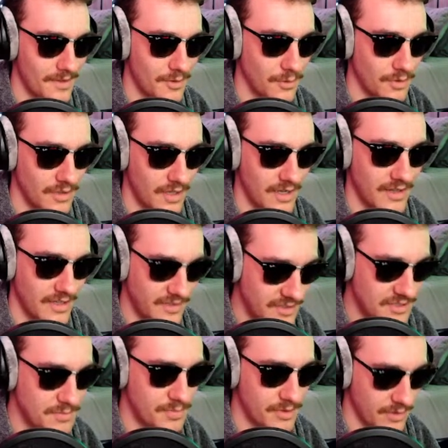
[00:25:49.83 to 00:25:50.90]
Cool. I like
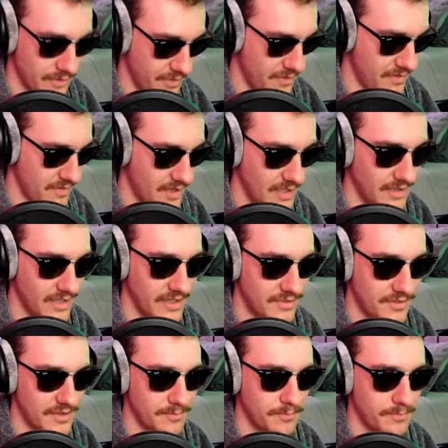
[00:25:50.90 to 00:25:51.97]
these both. I
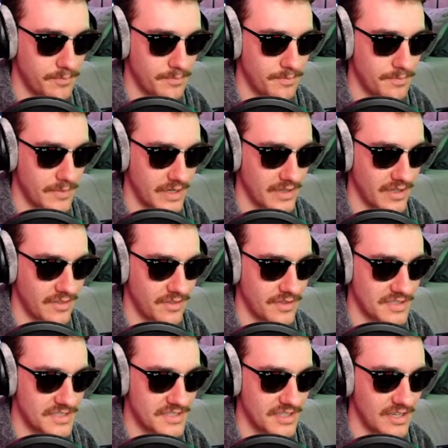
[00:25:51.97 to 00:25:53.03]
like
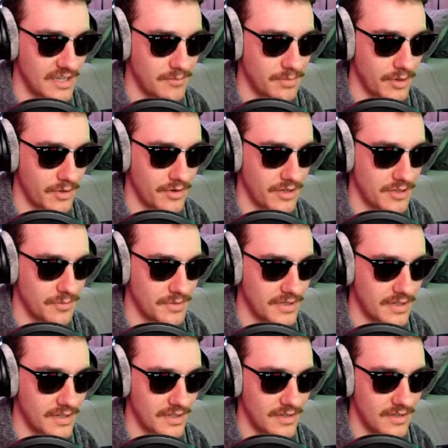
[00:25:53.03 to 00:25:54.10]
the singing part at the
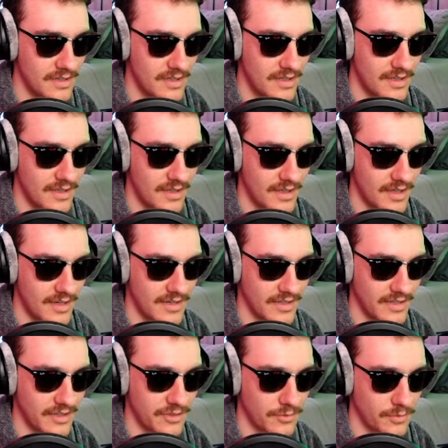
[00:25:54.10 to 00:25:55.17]
beginning, and I
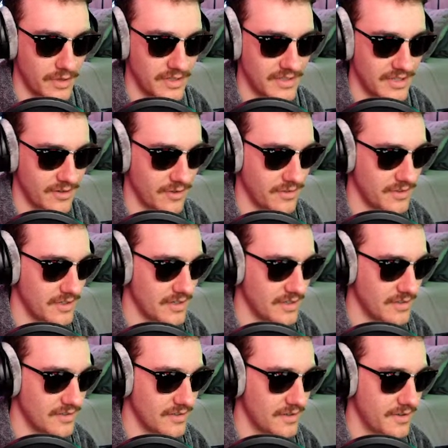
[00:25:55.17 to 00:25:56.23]
like the wind down at the
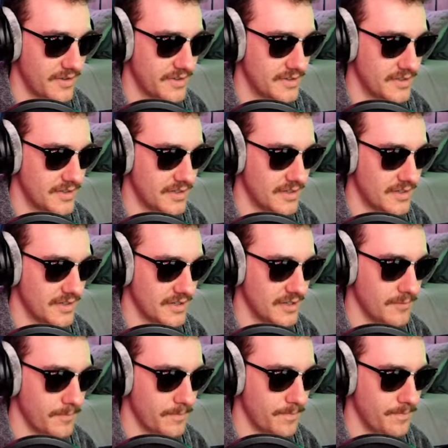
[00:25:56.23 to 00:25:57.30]
end.
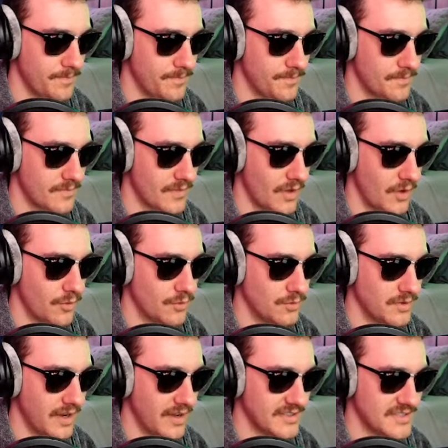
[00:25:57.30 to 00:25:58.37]
Oh,
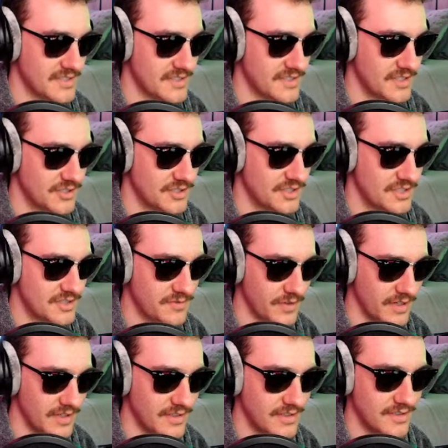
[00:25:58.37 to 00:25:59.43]
nice. Stitched is
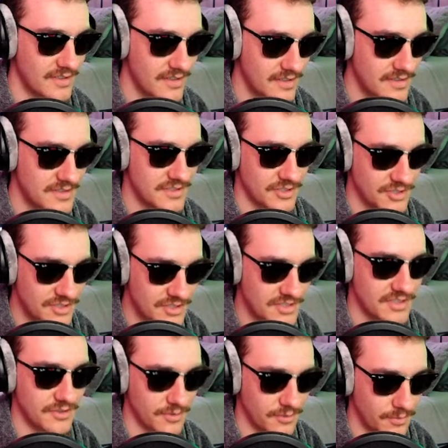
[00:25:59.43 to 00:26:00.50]
fun. Stitched
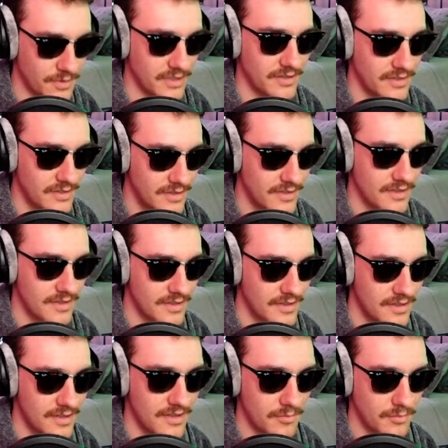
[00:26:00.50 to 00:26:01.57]
is a good one.
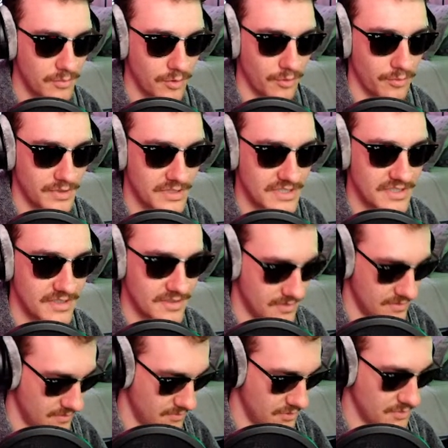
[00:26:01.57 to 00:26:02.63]
More
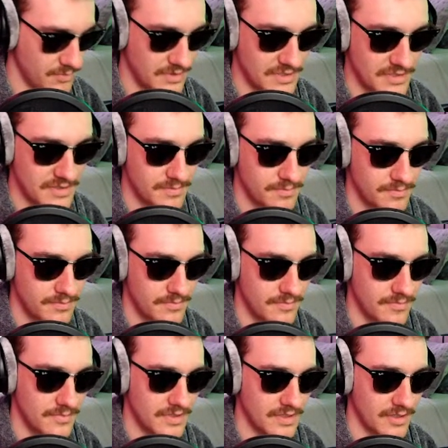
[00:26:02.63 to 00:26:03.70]
recent, which means,
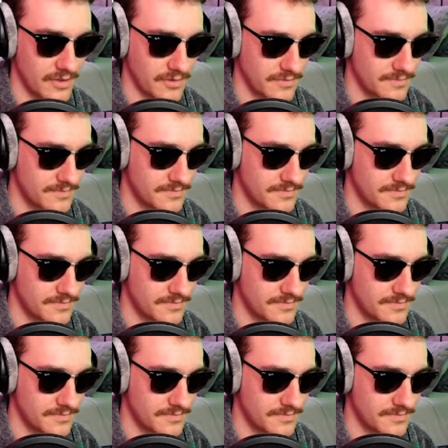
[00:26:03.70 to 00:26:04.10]
you know,